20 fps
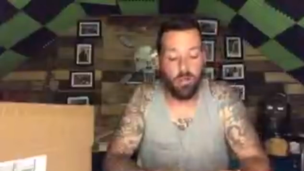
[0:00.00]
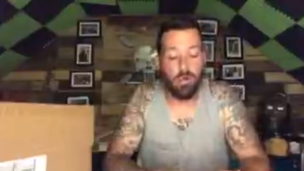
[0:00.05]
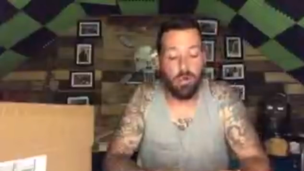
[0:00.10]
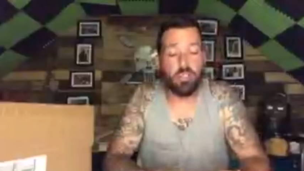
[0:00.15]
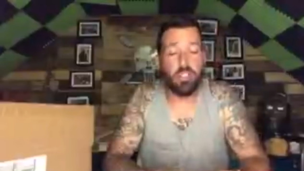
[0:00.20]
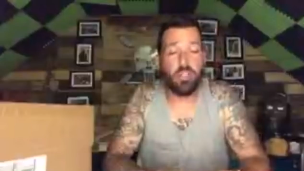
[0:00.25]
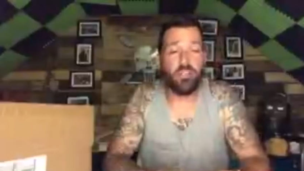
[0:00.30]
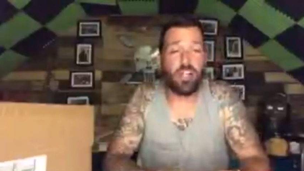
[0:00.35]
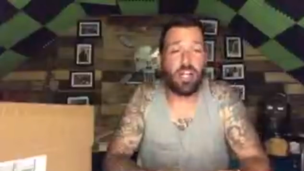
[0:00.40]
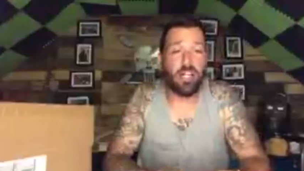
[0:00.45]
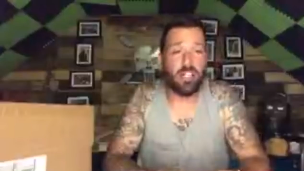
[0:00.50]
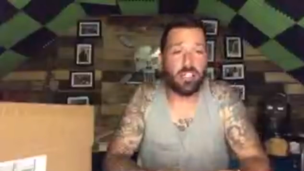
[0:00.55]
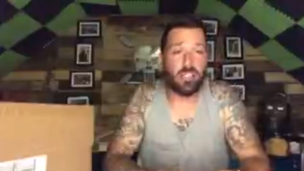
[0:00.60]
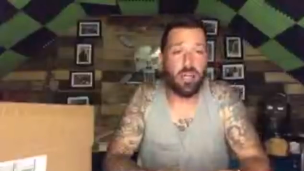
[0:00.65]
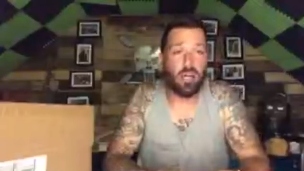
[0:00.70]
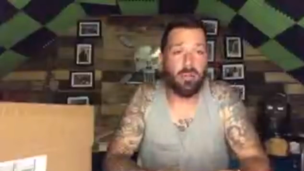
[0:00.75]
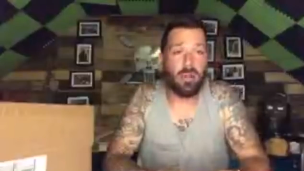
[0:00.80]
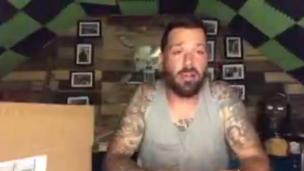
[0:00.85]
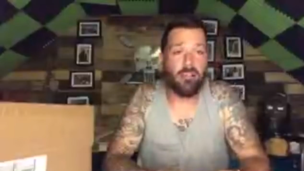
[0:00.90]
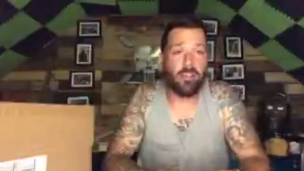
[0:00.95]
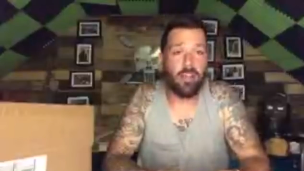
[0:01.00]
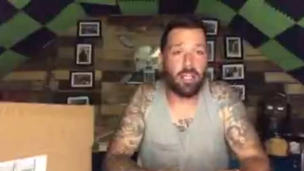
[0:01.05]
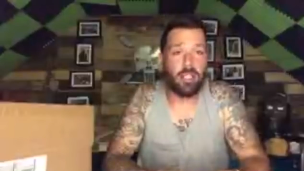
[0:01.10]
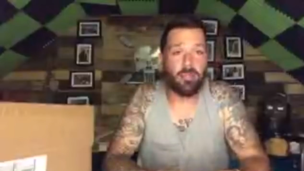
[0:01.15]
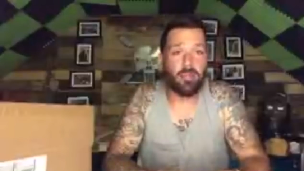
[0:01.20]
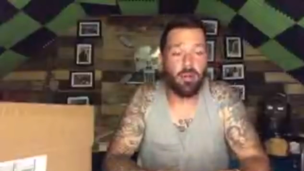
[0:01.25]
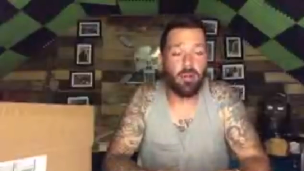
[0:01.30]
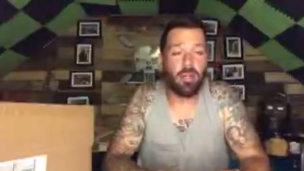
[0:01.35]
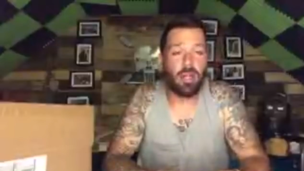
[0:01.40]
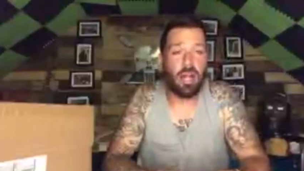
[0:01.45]
So most of you guys saw my
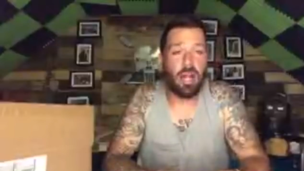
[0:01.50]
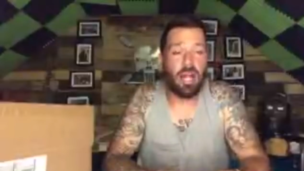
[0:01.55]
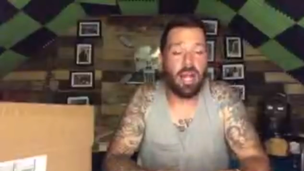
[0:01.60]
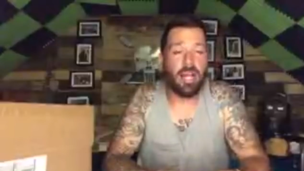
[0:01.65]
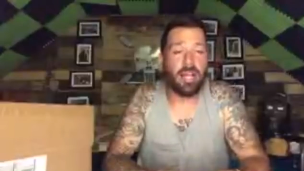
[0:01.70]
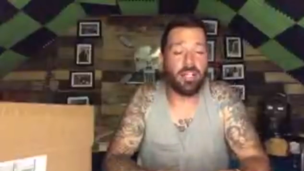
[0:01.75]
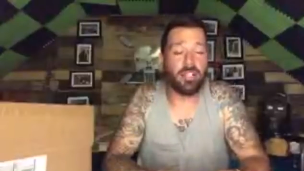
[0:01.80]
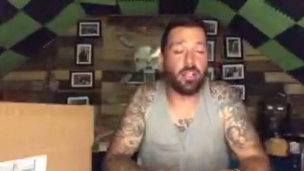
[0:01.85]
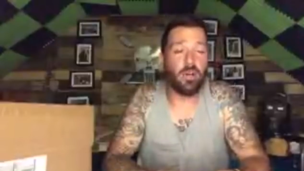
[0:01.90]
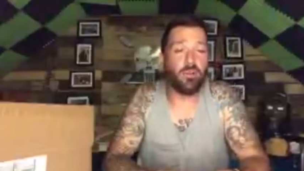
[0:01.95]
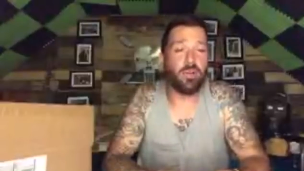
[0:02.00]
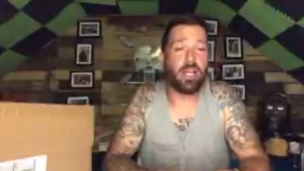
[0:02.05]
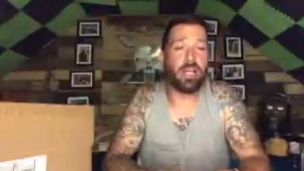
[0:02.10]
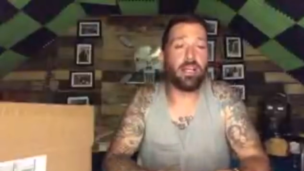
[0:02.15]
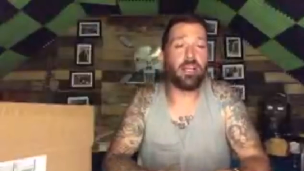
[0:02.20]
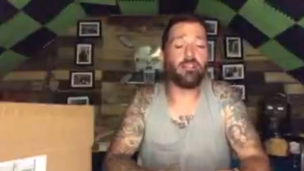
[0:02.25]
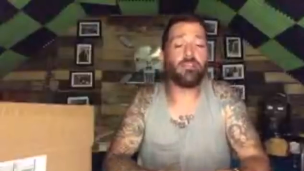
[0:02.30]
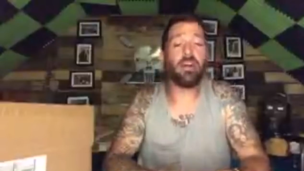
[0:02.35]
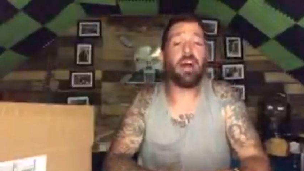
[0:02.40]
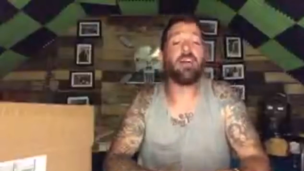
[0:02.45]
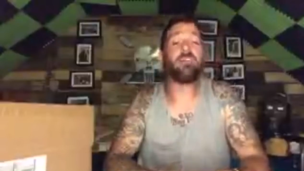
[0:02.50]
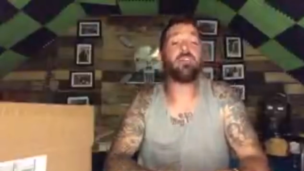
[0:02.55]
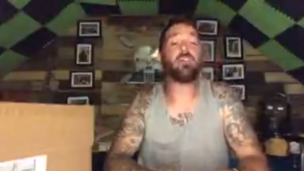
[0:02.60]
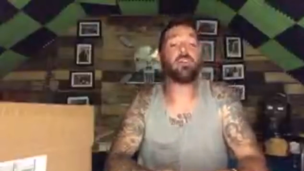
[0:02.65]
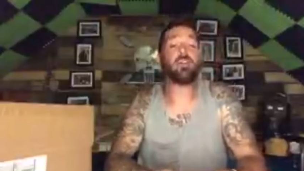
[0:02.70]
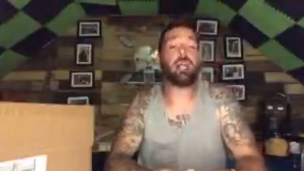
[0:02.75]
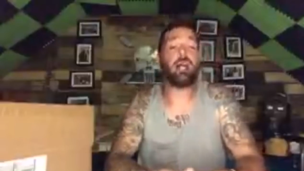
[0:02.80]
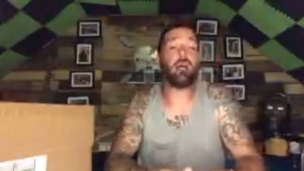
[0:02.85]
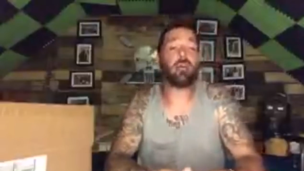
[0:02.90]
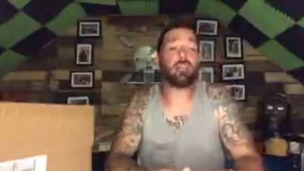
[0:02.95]
Facebook. I donated
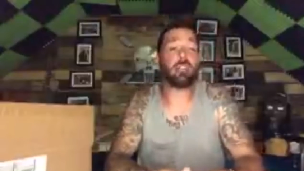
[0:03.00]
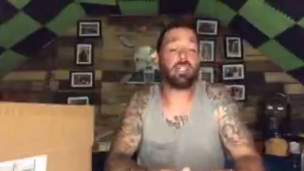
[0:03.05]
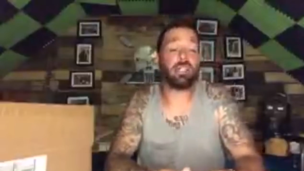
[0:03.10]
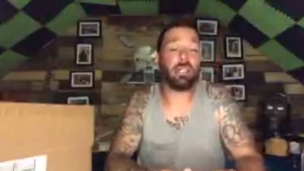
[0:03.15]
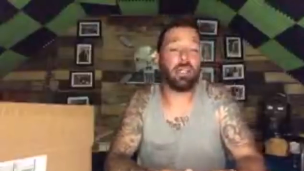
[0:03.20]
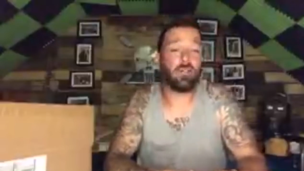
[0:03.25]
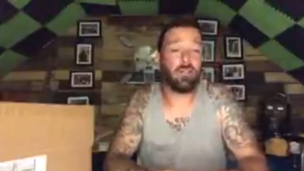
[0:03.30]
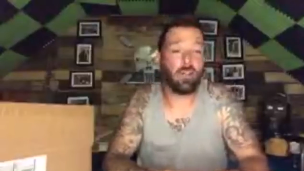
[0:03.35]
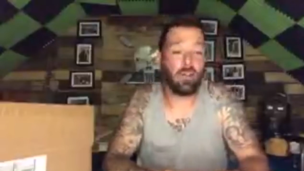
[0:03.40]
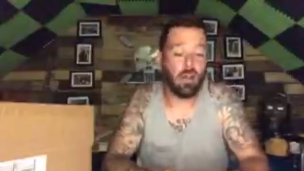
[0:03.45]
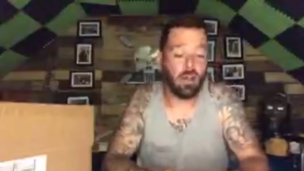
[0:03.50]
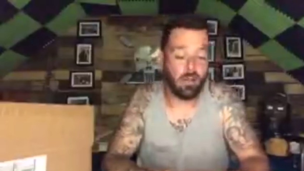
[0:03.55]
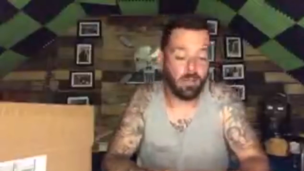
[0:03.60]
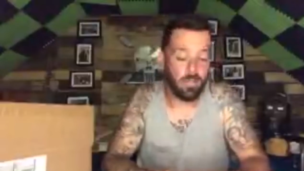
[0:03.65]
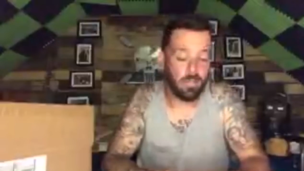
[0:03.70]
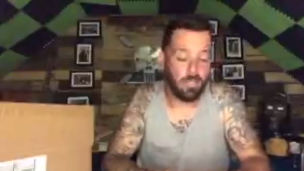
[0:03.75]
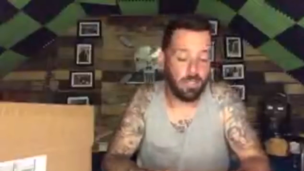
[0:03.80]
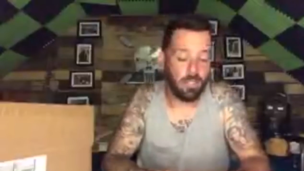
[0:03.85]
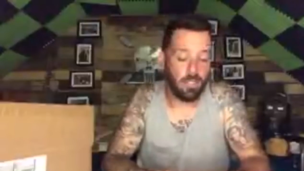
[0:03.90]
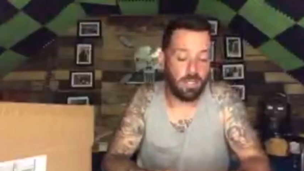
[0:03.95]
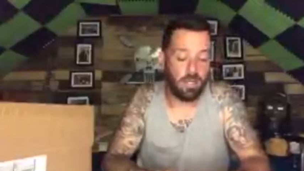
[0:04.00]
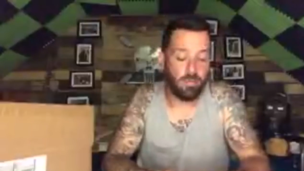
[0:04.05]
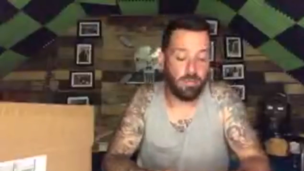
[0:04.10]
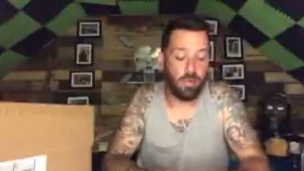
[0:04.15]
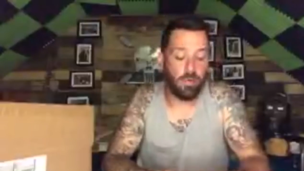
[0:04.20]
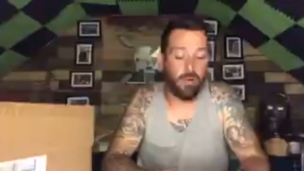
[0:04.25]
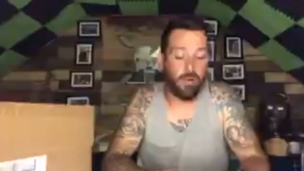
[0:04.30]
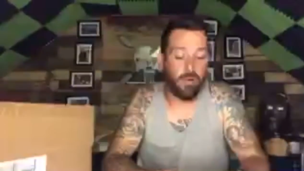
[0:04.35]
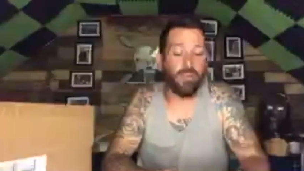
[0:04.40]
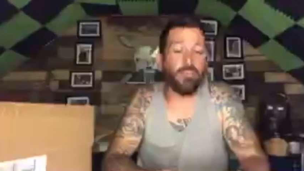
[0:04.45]
$500 in gift cards. They
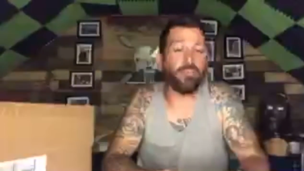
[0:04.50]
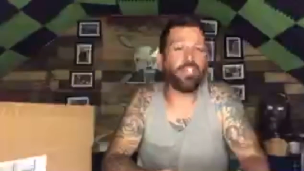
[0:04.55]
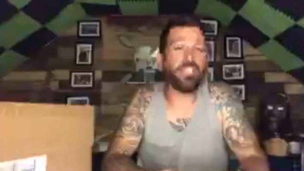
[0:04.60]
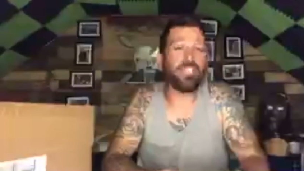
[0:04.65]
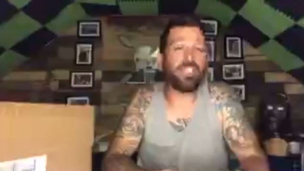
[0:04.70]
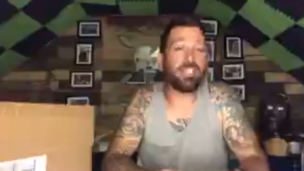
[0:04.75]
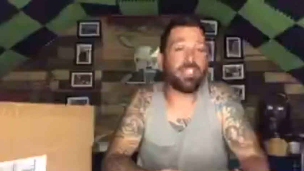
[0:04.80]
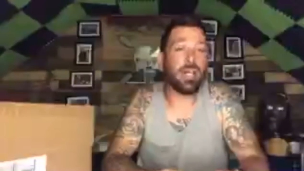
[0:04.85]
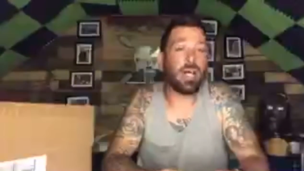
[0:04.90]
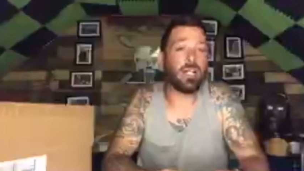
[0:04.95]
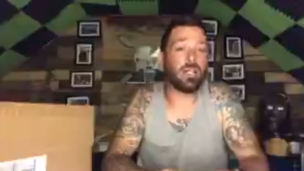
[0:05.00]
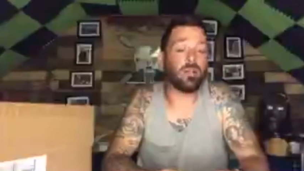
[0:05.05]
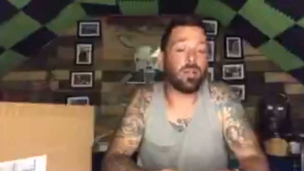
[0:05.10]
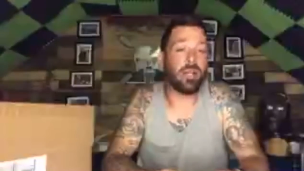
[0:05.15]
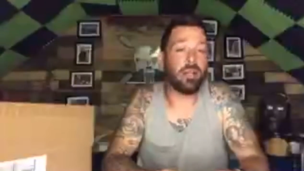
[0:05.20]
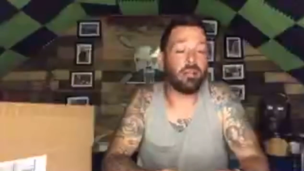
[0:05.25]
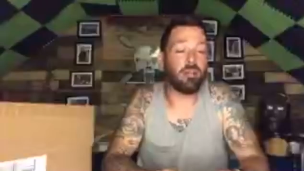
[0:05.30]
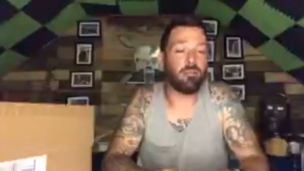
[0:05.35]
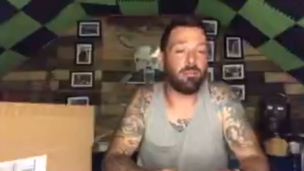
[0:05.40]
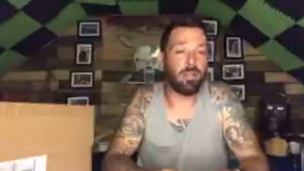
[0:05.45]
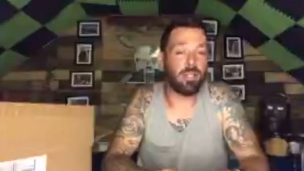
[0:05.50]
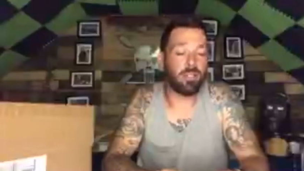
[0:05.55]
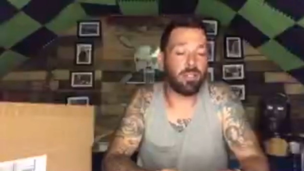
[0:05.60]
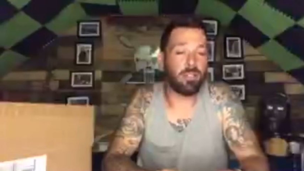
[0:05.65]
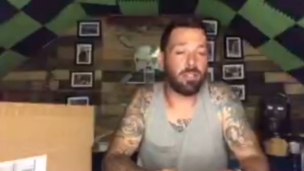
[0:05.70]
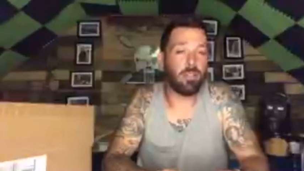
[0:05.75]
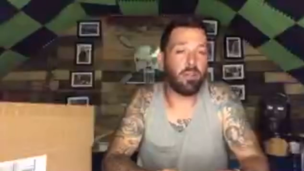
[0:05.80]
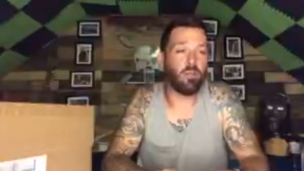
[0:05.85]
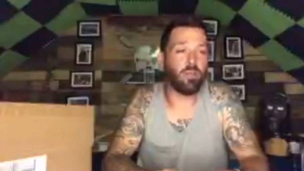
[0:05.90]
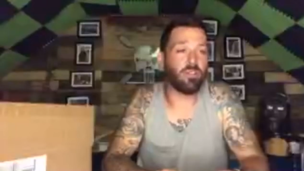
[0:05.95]
were $15 increments, so
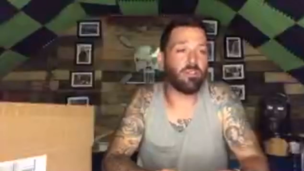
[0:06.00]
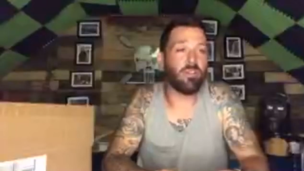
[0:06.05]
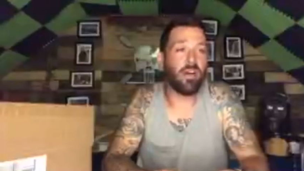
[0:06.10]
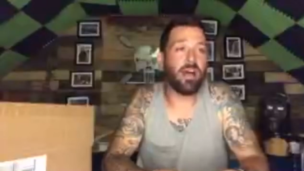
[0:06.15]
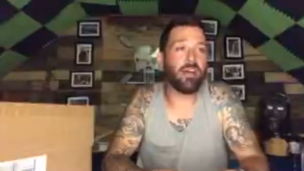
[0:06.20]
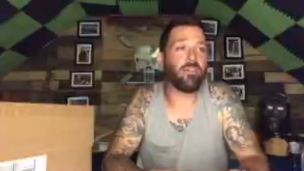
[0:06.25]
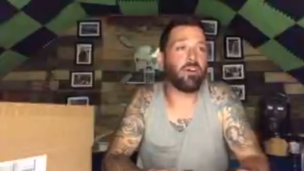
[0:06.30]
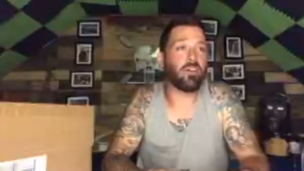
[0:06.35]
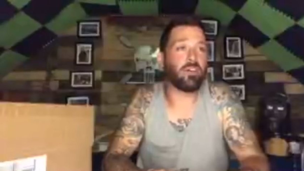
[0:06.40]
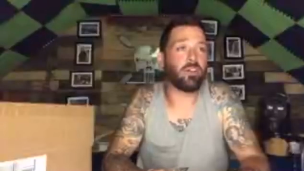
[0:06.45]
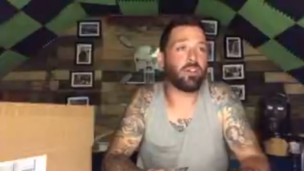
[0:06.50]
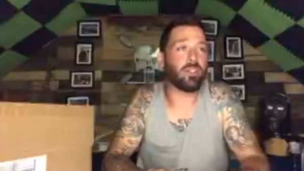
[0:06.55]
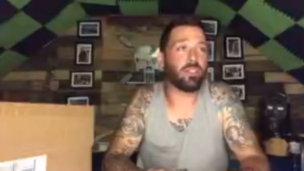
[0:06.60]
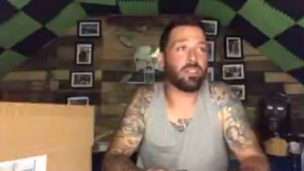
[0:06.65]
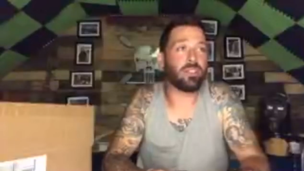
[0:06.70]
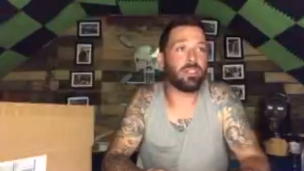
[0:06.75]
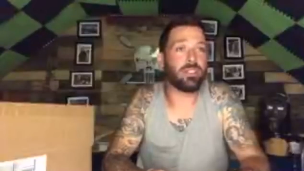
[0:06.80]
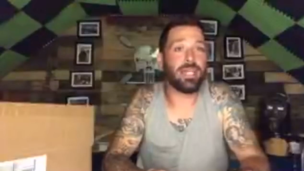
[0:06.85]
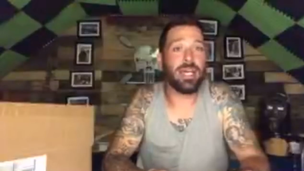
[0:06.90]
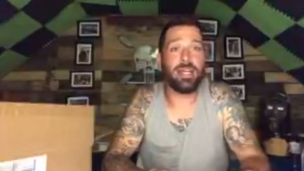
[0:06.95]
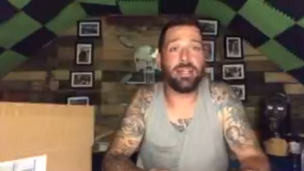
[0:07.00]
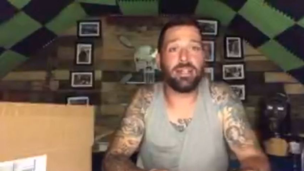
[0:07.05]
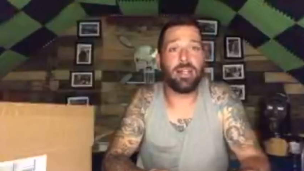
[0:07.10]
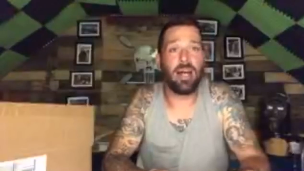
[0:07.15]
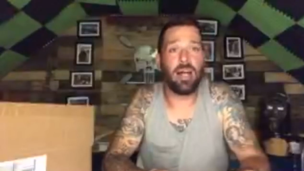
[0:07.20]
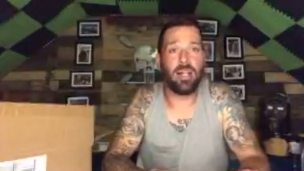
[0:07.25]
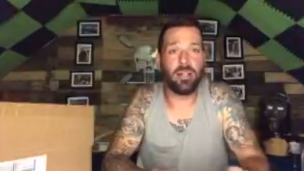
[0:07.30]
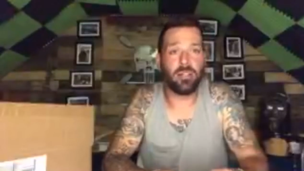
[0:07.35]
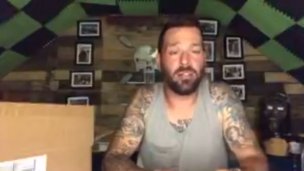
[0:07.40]
it was $510.